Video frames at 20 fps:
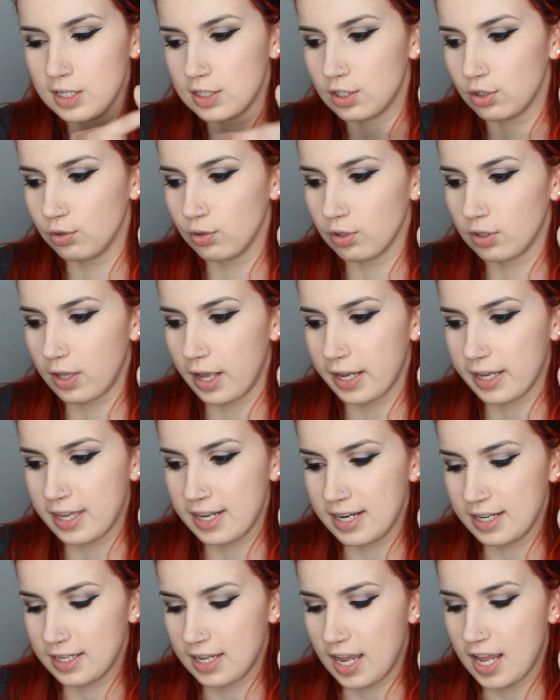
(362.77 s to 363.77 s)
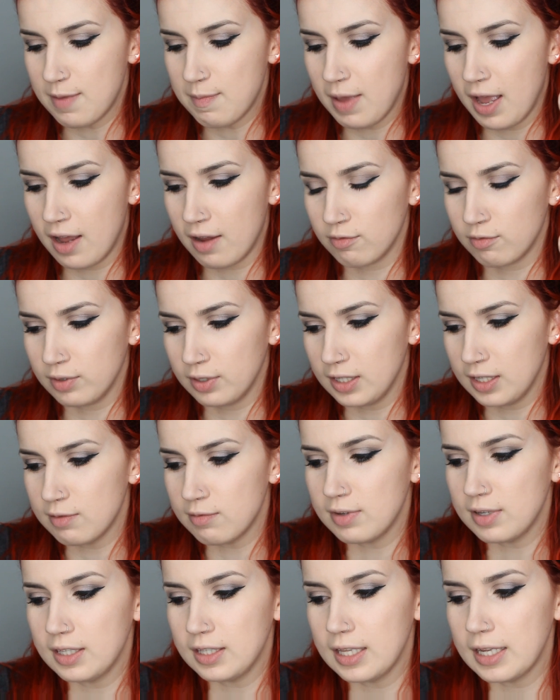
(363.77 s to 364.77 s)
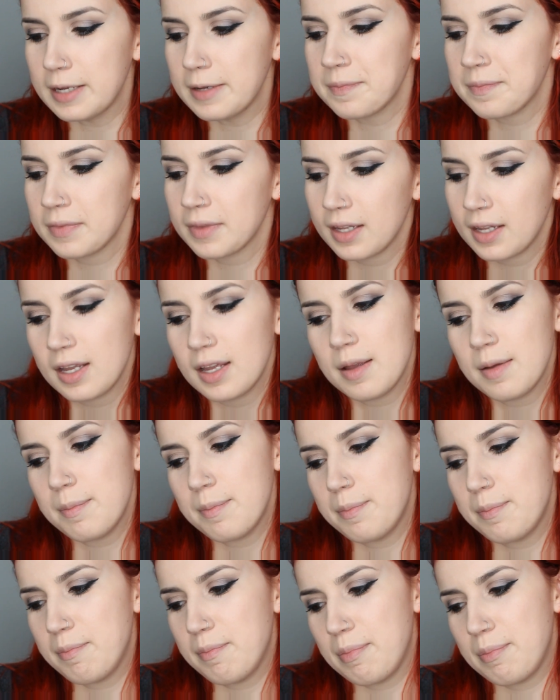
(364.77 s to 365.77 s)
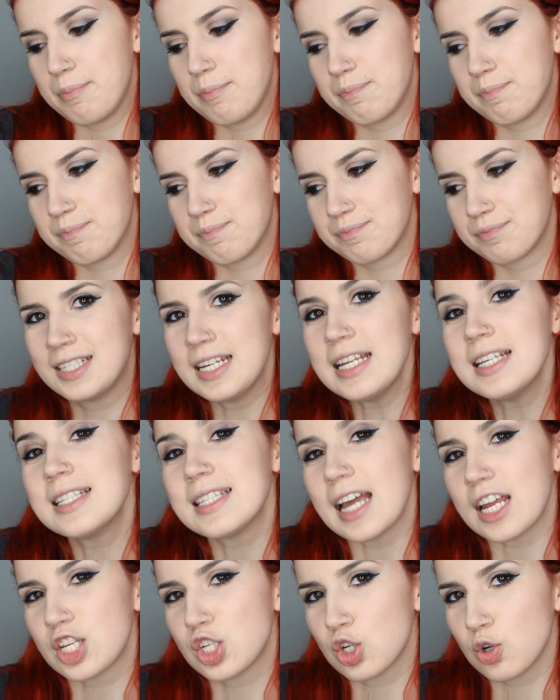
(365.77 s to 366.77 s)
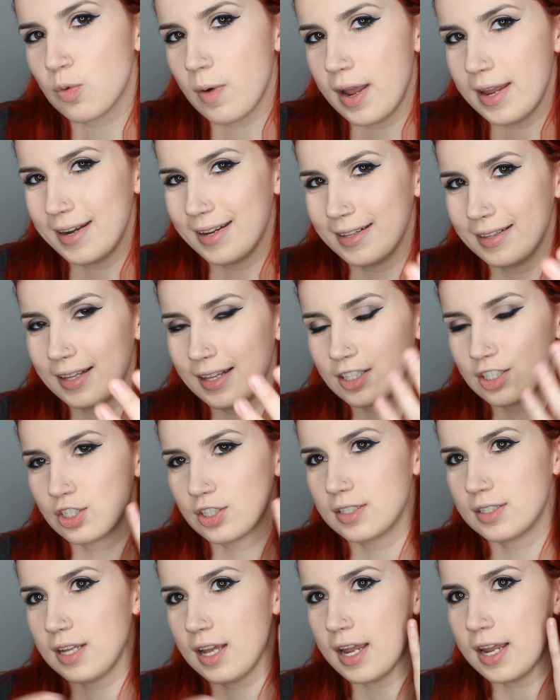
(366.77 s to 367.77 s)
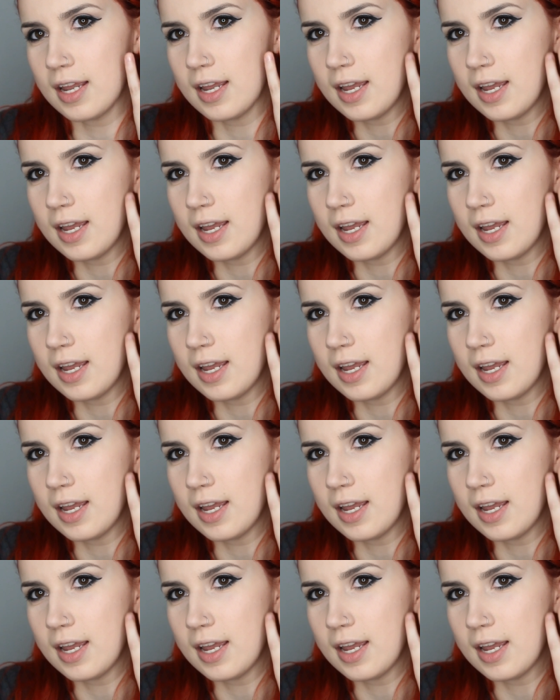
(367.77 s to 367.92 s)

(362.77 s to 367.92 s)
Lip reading: it to look like, and it came out really, really desaturated, let's just say.